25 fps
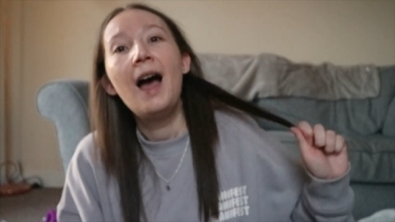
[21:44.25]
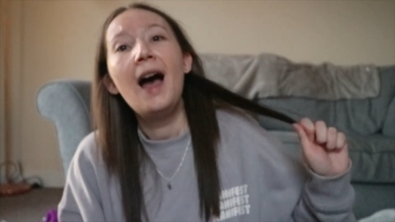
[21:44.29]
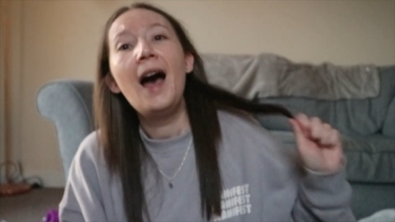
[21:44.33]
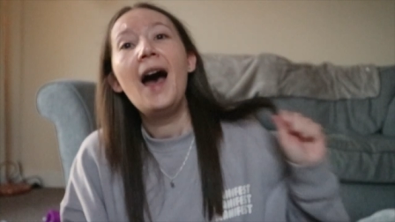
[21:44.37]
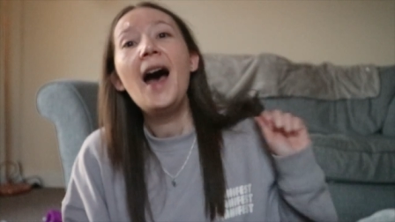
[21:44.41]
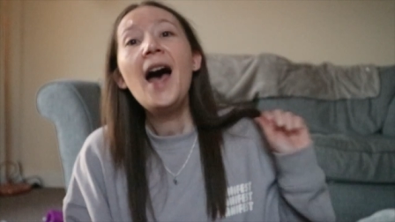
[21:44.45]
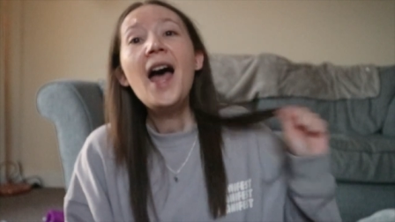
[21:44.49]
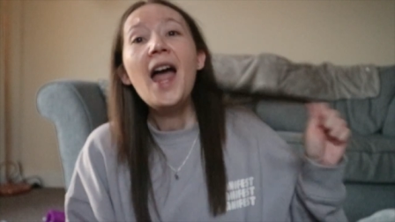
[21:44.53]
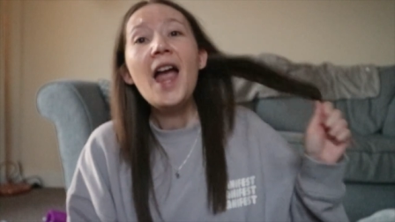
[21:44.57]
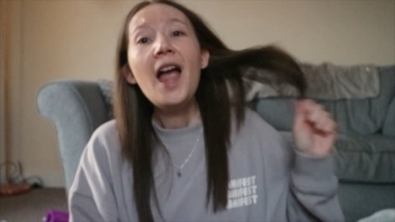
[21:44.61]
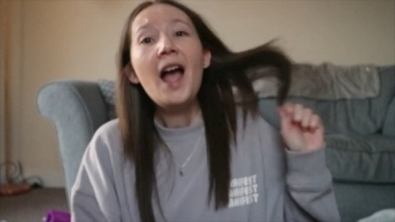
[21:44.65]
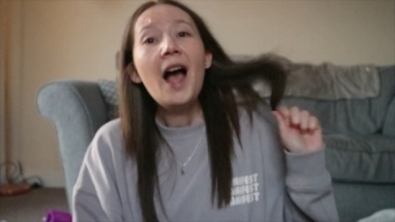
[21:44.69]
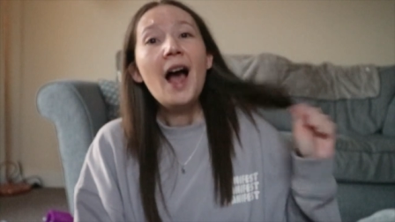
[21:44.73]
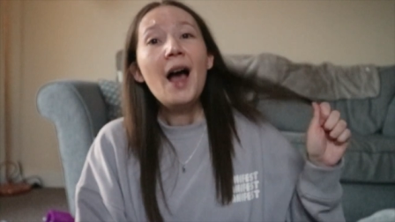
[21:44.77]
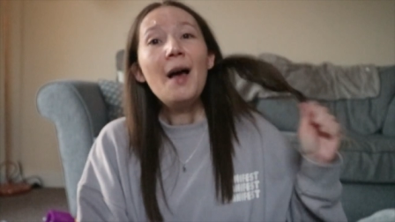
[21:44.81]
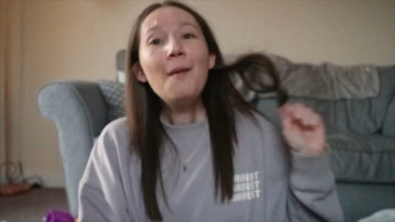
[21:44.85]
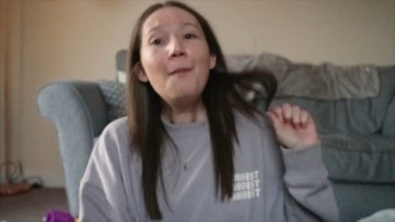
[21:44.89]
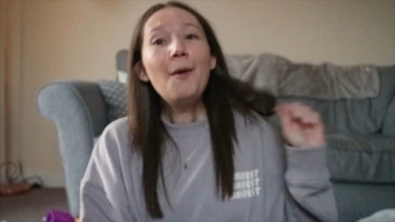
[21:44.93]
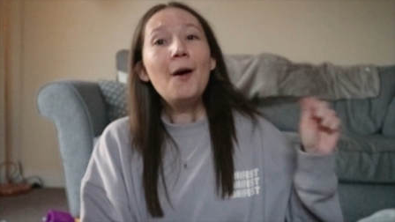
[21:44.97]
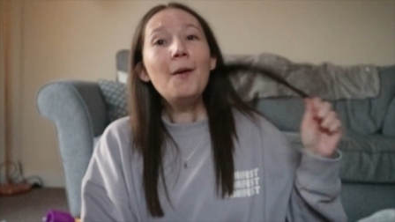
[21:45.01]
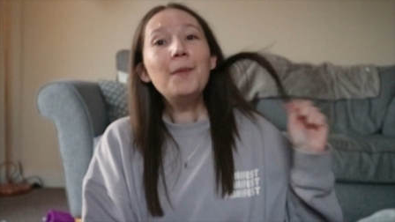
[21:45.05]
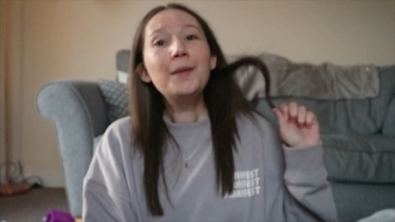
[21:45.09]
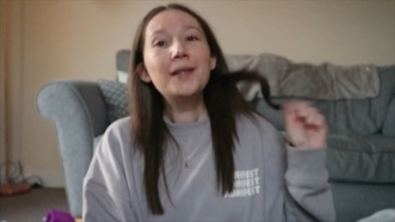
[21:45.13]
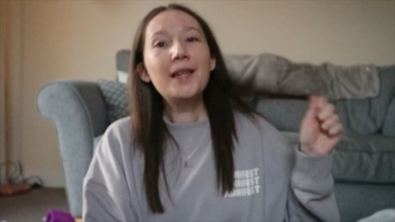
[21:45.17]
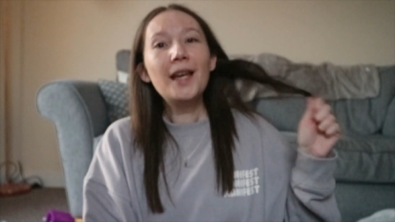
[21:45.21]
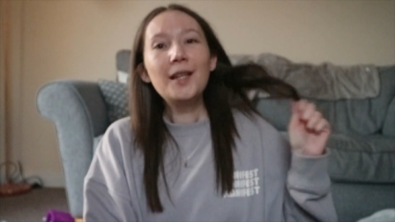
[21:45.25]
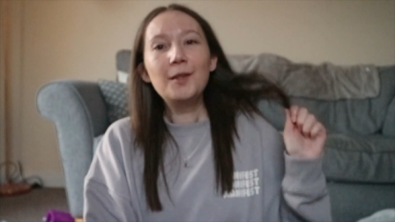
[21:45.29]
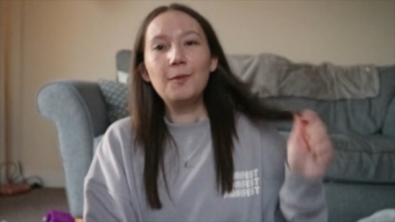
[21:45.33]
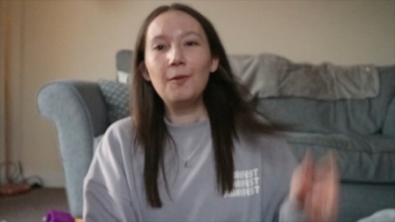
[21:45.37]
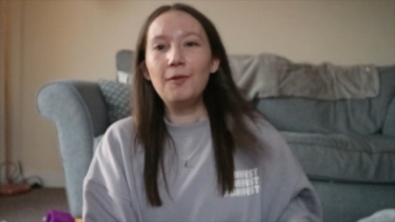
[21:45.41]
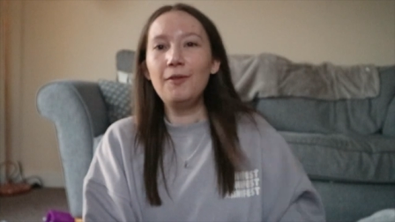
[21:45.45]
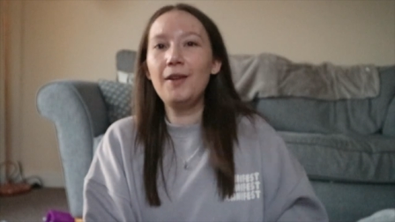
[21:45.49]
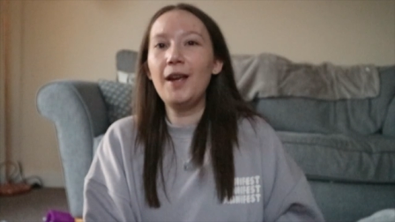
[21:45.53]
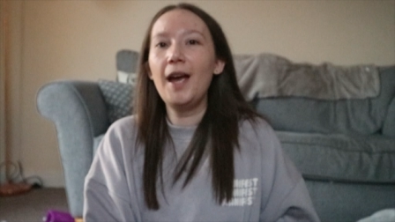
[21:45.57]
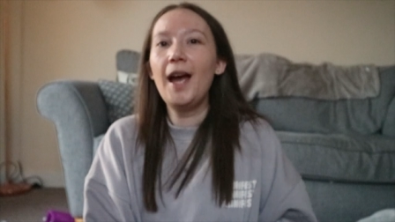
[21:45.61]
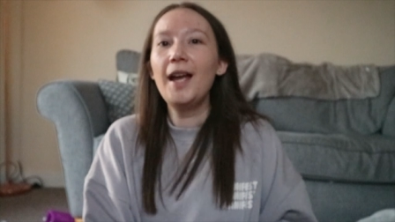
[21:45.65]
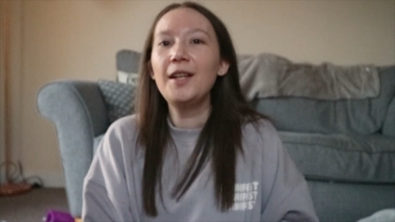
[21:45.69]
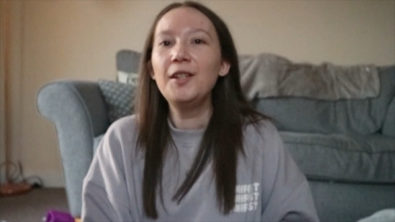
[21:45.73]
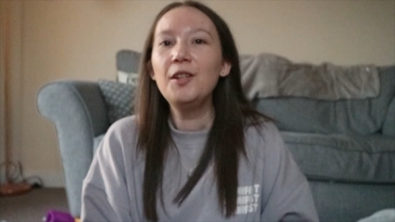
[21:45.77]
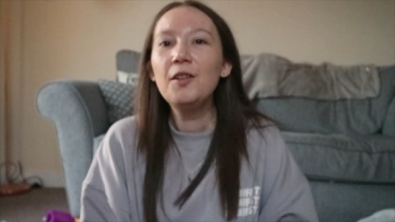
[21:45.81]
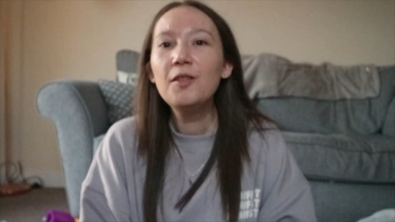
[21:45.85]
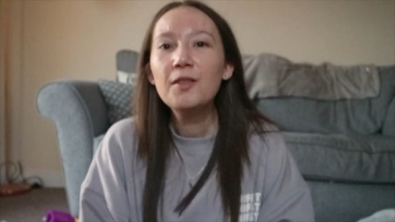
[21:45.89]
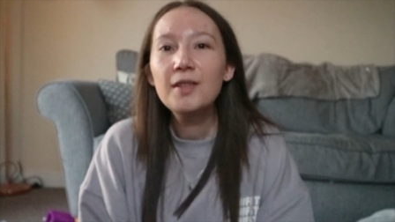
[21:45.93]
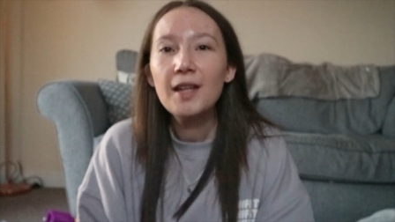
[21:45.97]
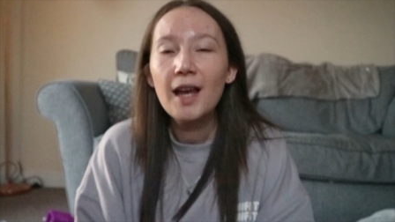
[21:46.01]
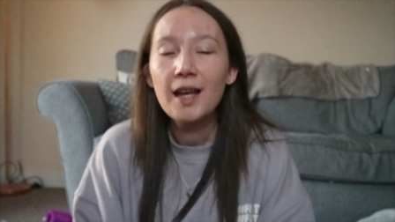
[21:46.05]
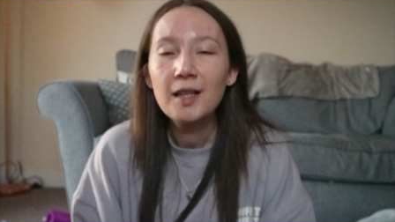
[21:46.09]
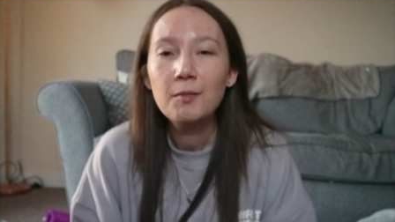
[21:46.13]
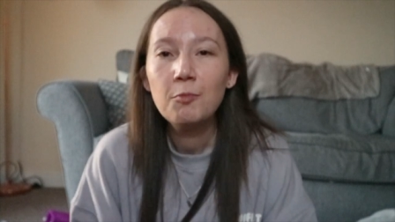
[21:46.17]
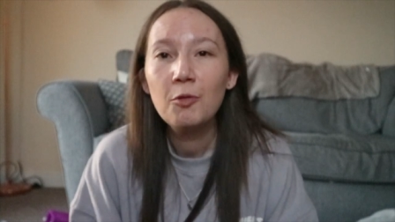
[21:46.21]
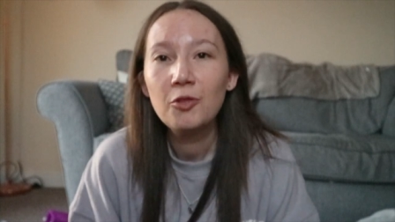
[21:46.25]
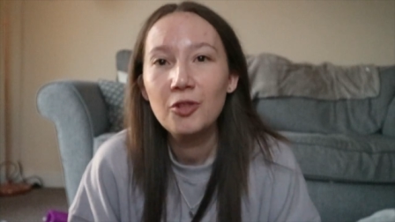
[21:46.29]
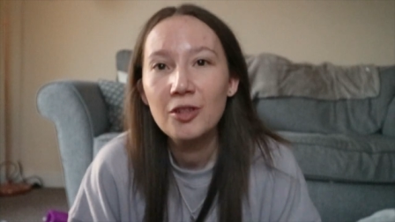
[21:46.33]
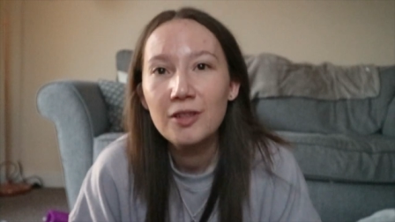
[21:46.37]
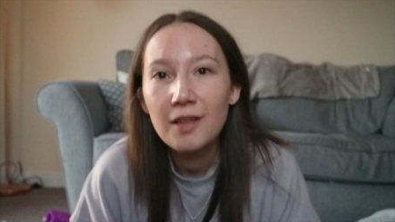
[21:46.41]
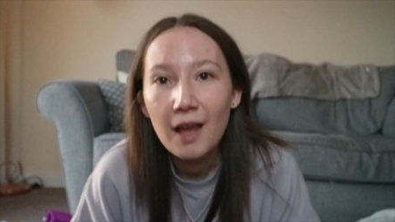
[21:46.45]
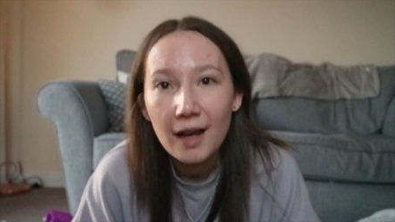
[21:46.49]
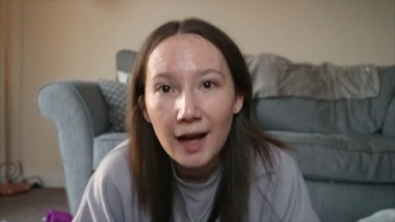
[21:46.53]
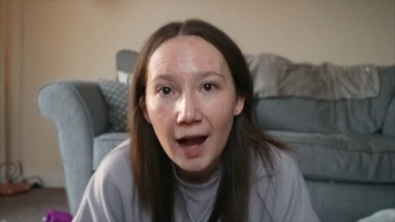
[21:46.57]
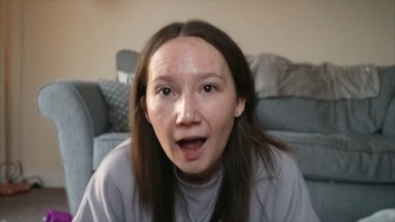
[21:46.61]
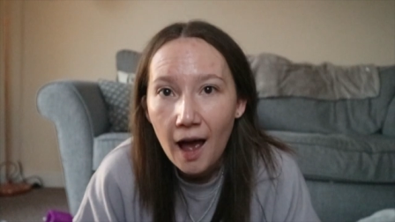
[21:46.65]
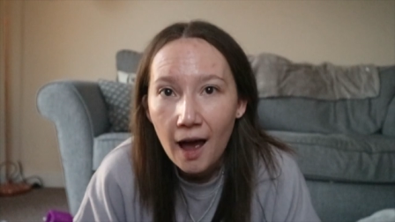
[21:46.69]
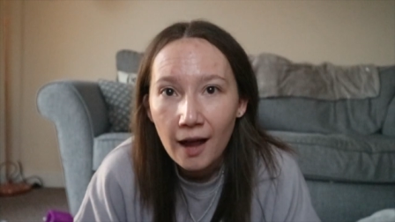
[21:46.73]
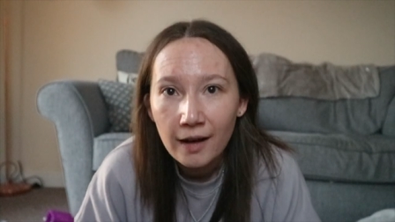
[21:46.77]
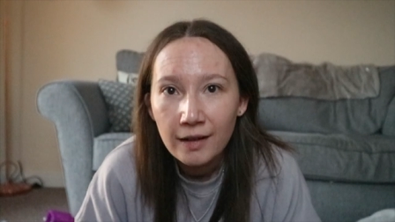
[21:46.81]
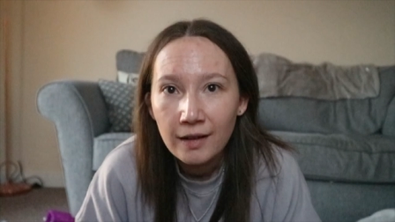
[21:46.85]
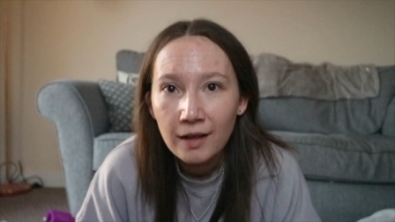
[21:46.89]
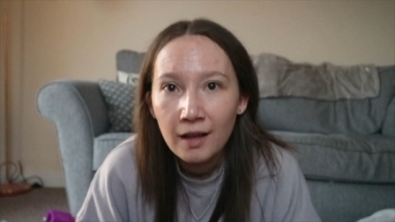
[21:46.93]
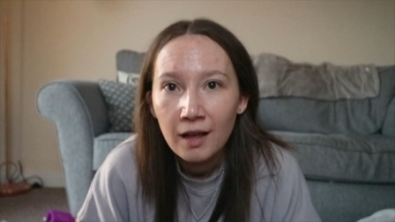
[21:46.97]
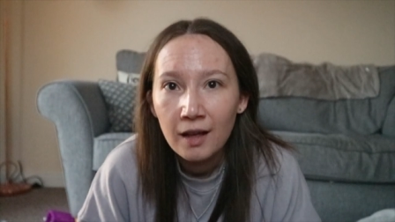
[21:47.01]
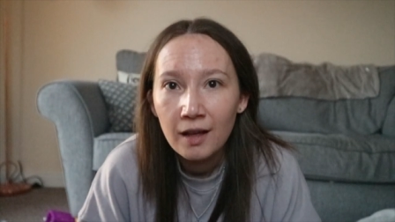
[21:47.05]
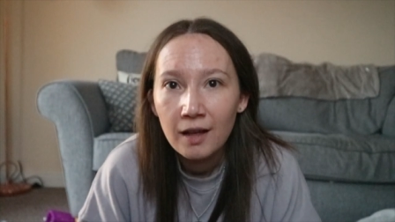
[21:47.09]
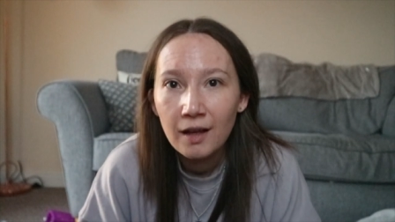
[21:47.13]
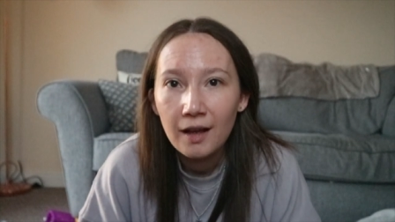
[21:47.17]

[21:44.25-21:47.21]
I am obsessed with it. I use it as much as I can.